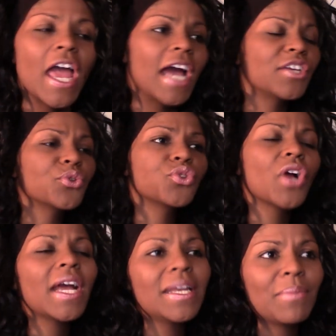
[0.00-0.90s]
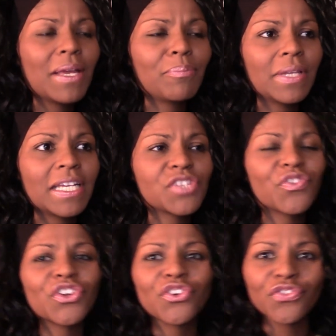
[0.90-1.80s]
and you're trying to make plans
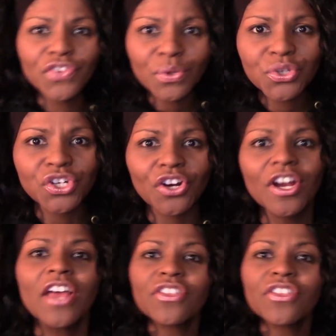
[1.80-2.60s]
for your future,